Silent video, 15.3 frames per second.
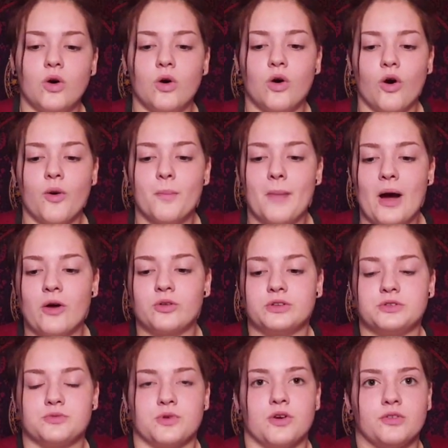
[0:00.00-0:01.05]
Or
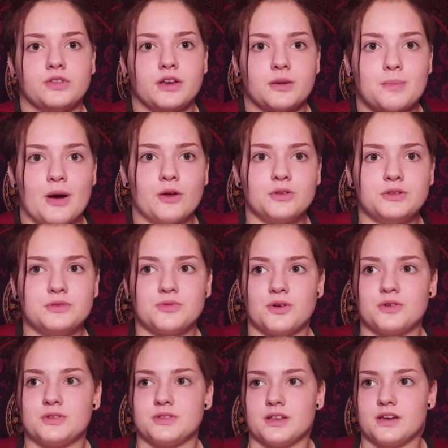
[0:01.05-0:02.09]
Mowgli's Road. Like, Mowgli's Road
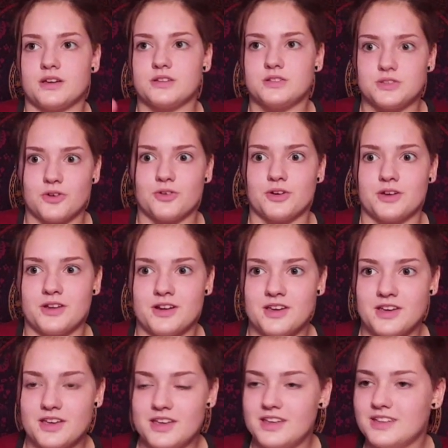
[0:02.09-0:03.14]
is like so good.
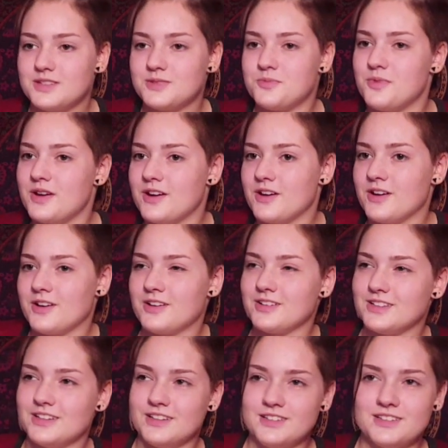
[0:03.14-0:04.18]
It's weird,
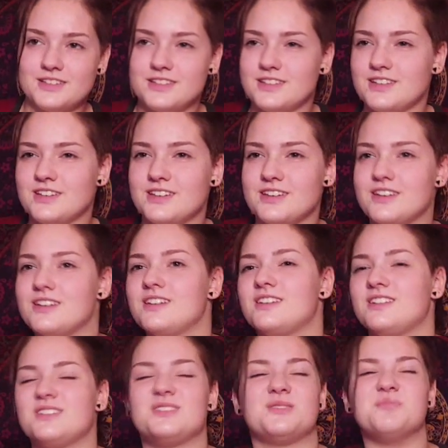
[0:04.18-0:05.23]
it's
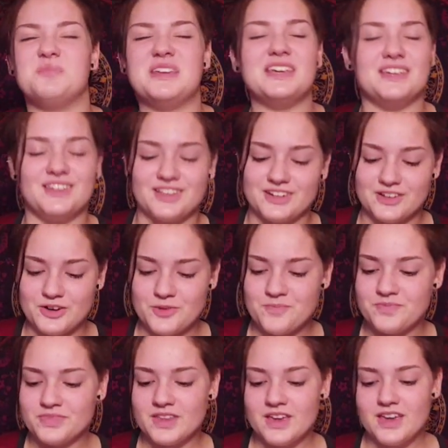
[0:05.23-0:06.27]
me, you know?
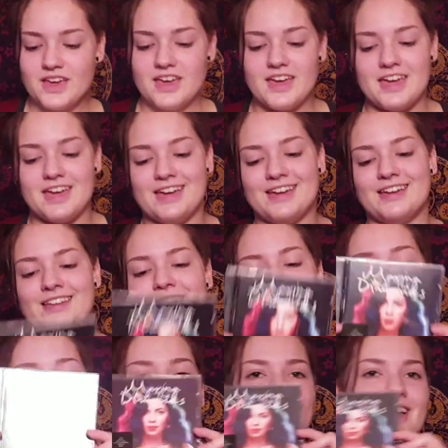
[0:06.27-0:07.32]

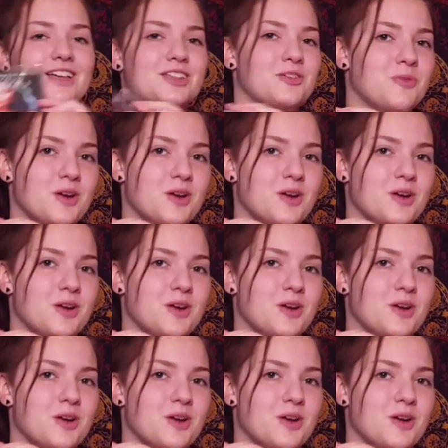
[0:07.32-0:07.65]
And the